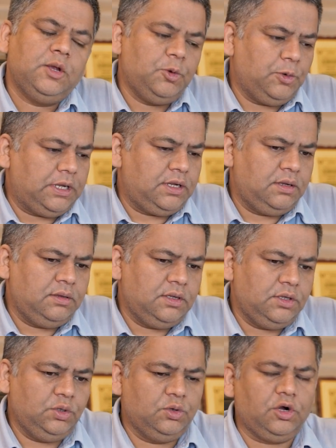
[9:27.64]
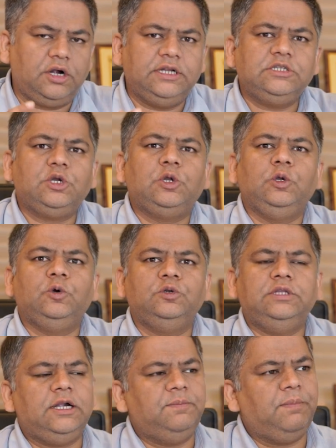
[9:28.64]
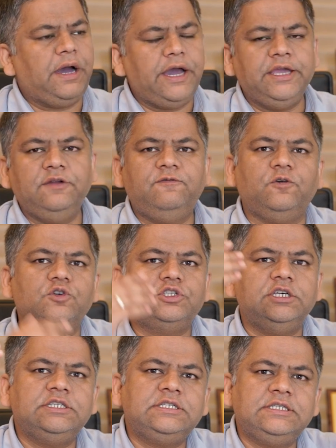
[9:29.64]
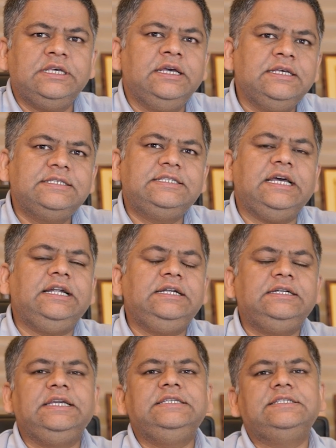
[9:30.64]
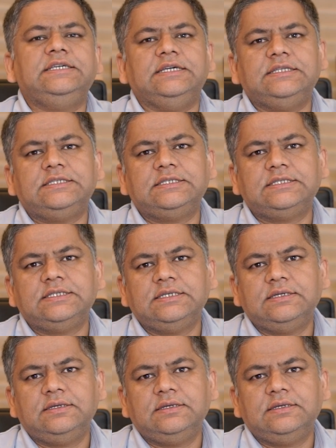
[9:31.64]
Well, you got a clue that buy Infosys, sell TCS.